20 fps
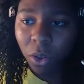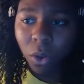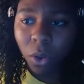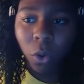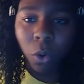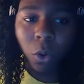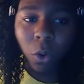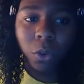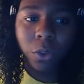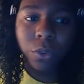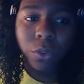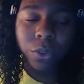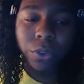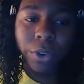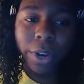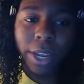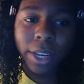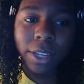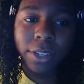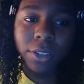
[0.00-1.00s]
Old
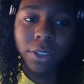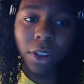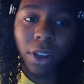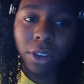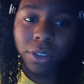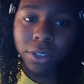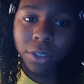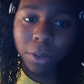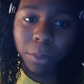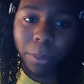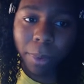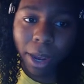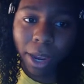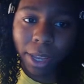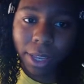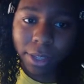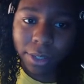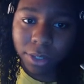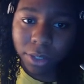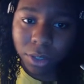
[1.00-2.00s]
Furen is also
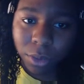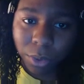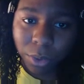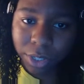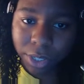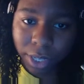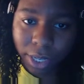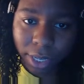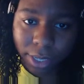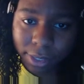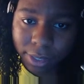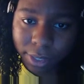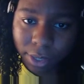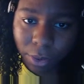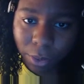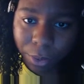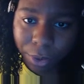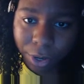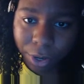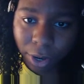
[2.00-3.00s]
biased towards the east
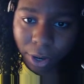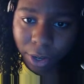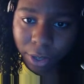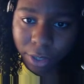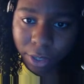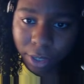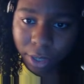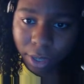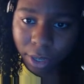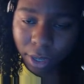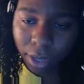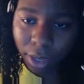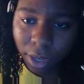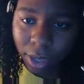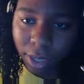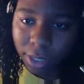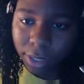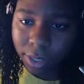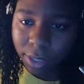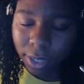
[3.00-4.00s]
courtyard.
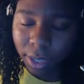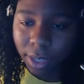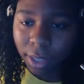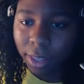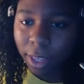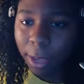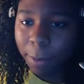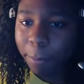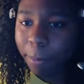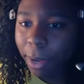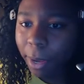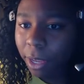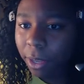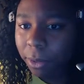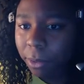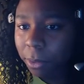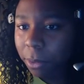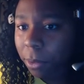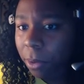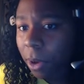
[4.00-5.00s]
Seeing that
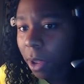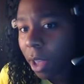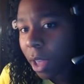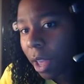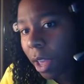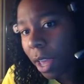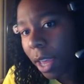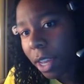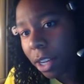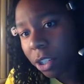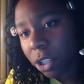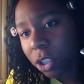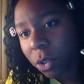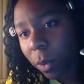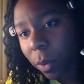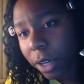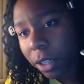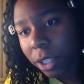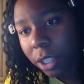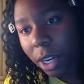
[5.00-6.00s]
Bailu and
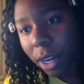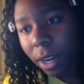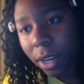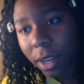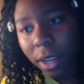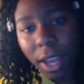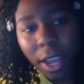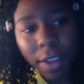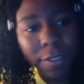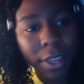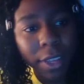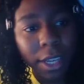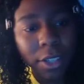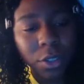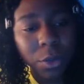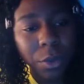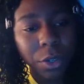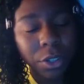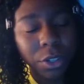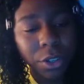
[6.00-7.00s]
Shuangjiang have yet to
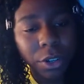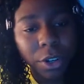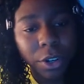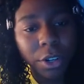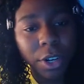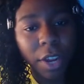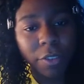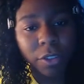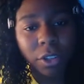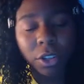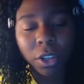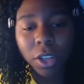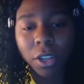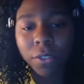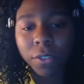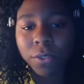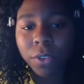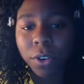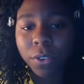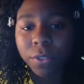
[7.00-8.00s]
return after looking
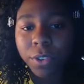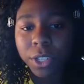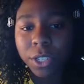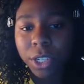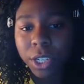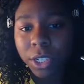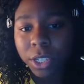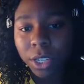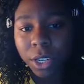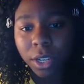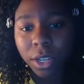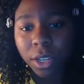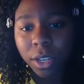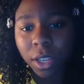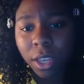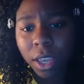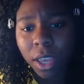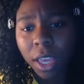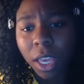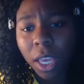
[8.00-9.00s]
for a physician,
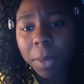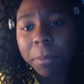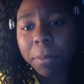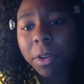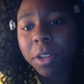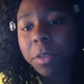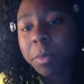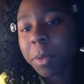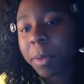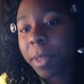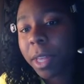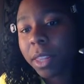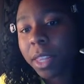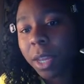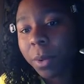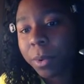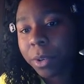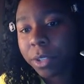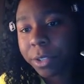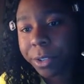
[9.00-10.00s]
it must be that they
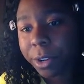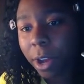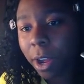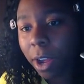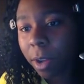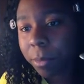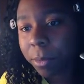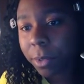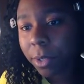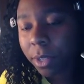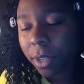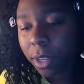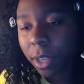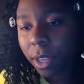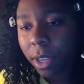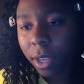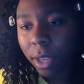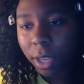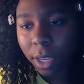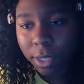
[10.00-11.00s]
were stopped.
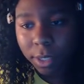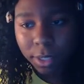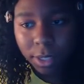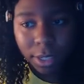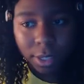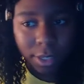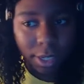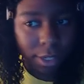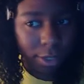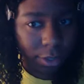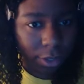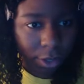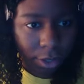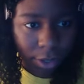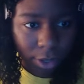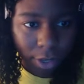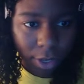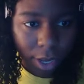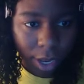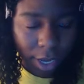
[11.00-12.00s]
Isn't this as
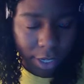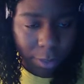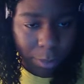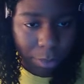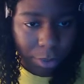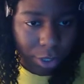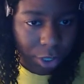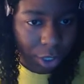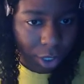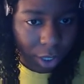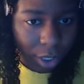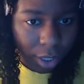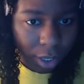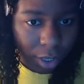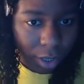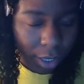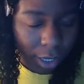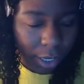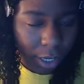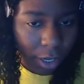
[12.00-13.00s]
good as pushing young
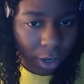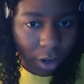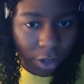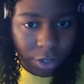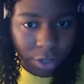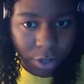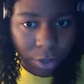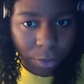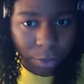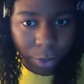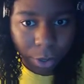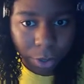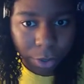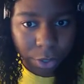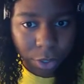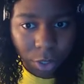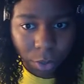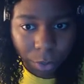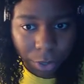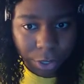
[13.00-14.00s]
lady onto the road
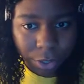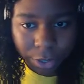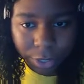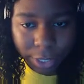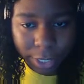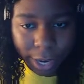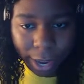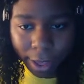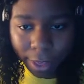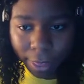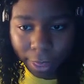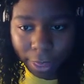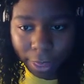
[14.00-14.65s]
towards her death?